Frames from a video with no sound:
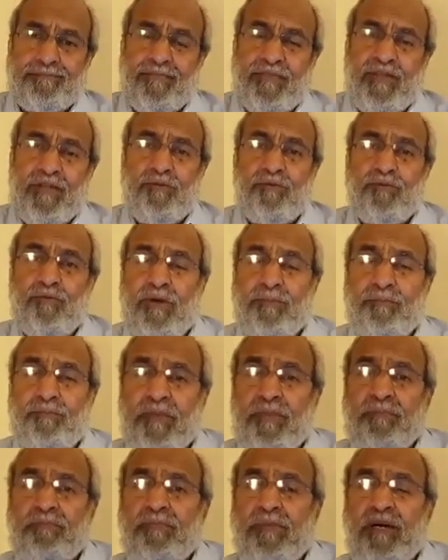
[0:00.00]
Wa
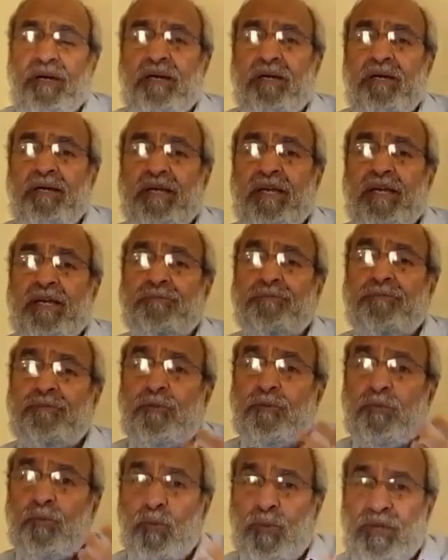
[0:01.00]
mimma, and
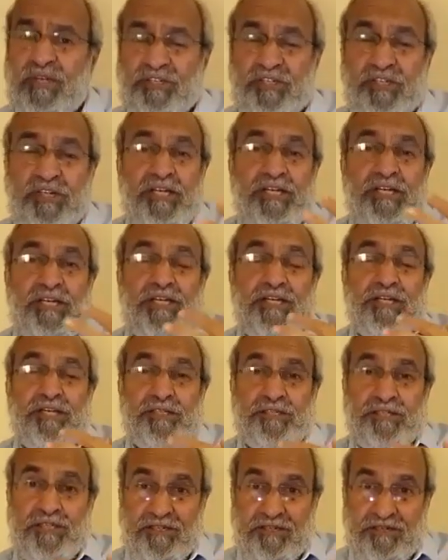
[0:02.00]
from which
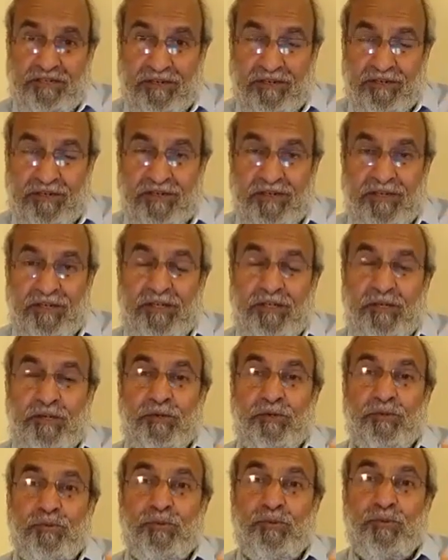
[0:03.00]
razaqna,
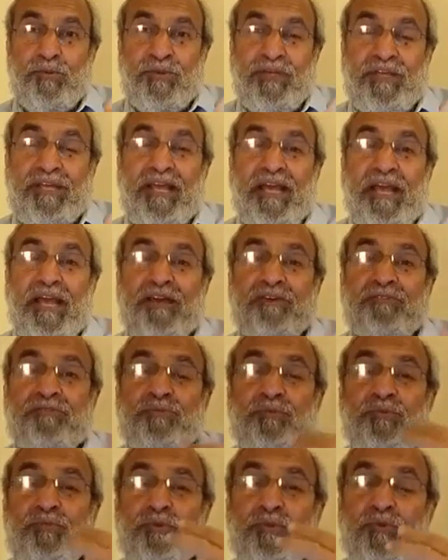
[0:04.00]
we
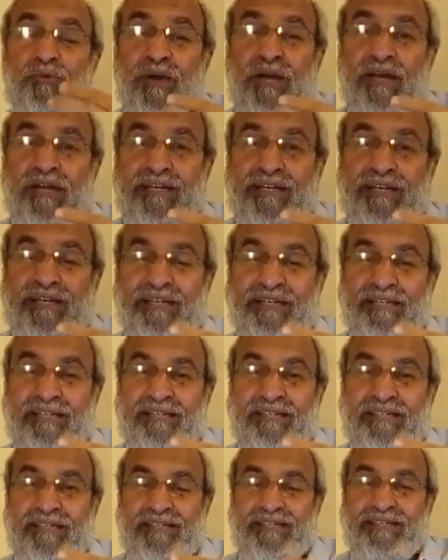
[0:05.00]
have provided
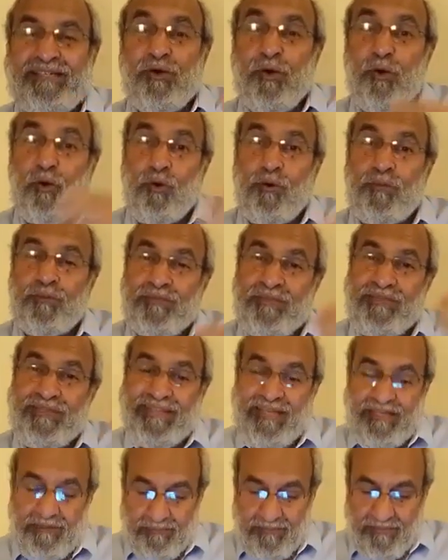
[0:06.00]
whom
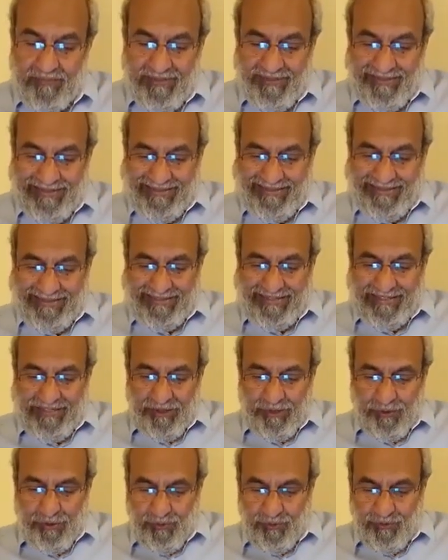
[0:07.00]
them
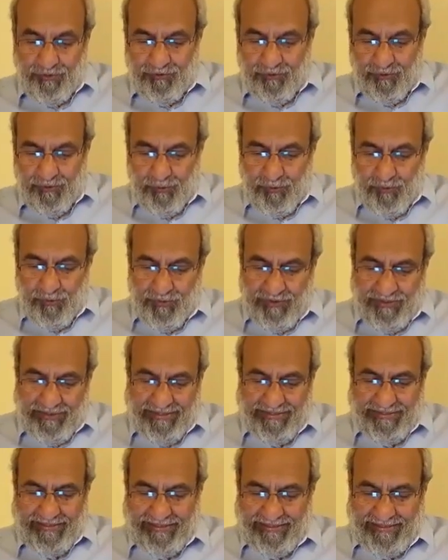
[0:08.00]
yunfiqun,
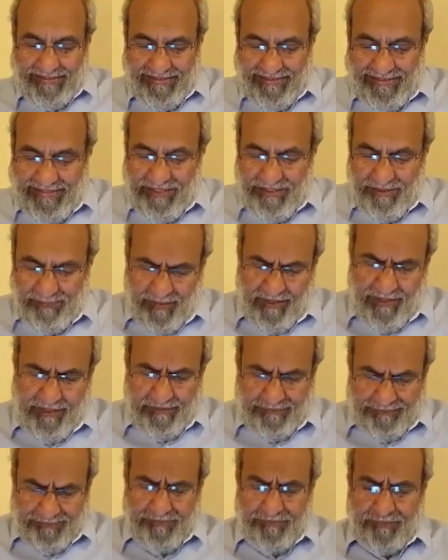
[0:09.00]
they spend.
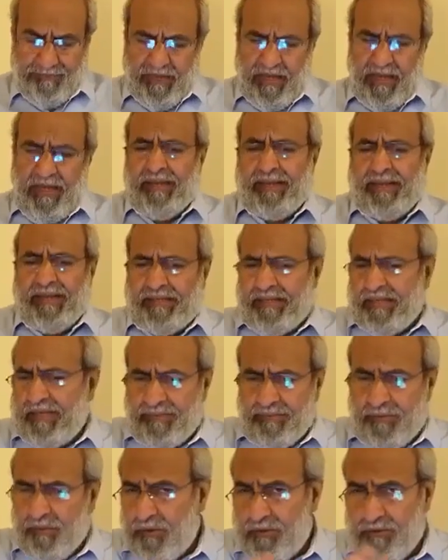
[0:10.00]
I think
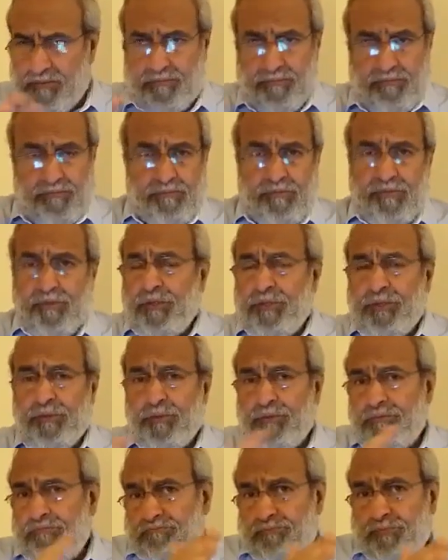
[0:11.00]
I'm not going
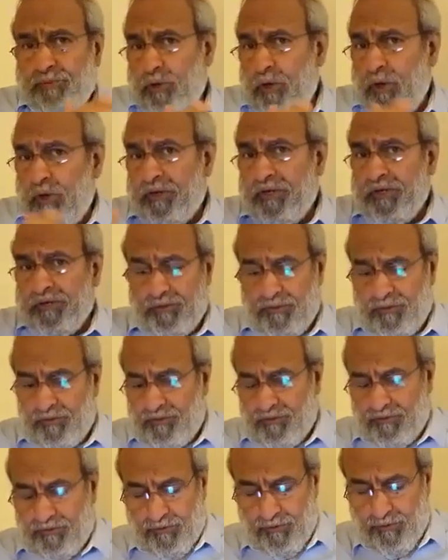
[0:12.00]
to prolong it
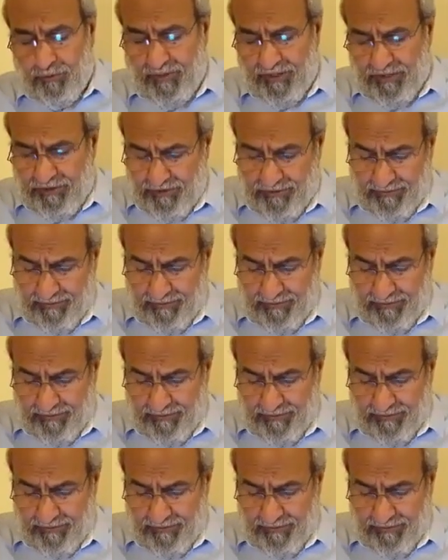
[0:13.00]
too much.